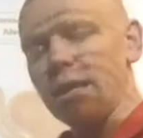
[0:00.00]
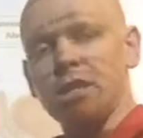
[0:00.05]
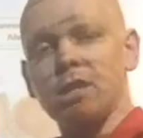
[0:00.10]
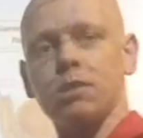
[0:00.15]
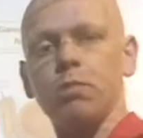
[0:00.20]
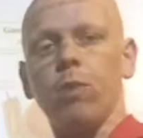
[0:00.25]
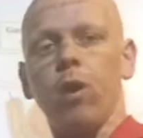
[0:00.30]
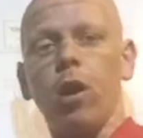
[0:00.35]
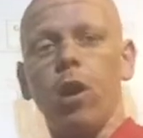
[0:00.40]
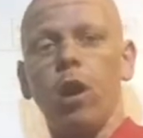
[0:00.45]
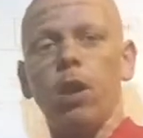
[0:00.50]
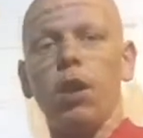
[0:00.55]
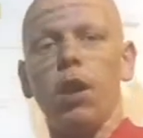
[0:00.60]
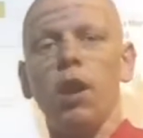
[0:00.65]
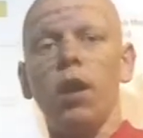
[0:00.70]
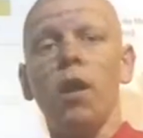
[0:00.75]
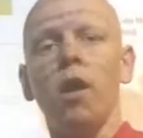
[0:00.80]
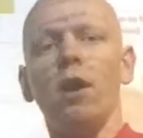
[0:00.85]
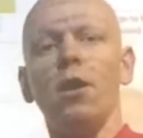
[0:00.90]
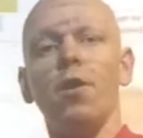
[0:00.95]
smaller
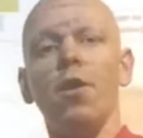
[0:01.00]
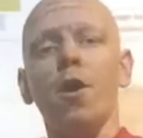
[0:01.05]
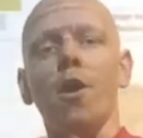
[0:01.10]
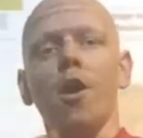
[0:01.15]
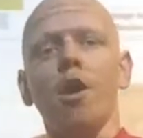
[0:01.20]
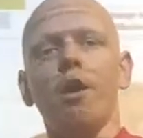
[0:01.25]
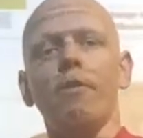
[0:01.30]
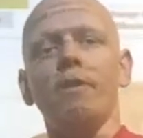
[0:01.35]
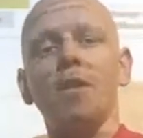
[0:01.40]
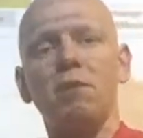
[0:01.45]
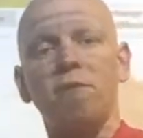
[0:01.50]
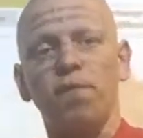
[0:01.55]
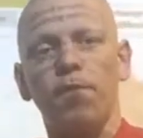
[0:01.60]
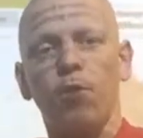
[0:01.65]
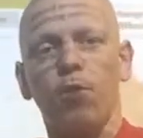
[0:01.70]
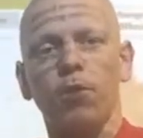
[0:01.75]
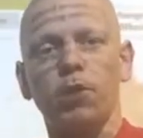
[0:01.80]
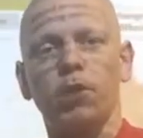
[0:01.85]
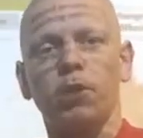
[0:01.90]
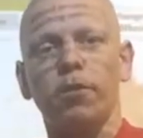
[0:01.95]
and air is
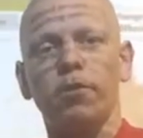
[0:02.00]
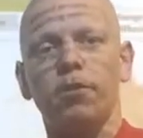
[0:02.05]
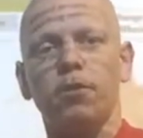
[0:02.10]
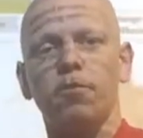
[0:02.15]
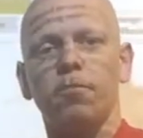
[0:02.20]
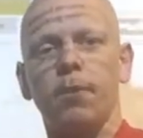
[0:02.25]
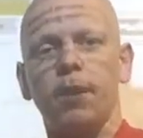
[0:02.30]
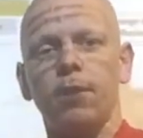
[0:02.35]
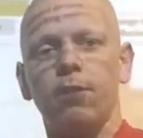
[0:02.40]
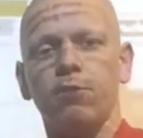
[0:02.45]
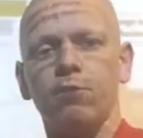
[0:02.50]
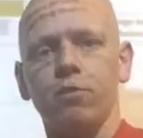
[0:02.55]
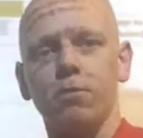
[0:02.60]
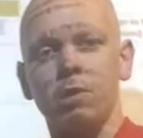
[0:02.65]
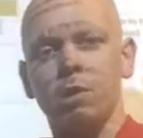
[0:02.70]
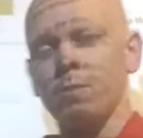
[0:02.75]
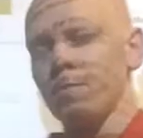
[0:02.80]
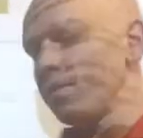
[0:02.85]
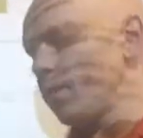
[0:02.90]
forced out of my lungs.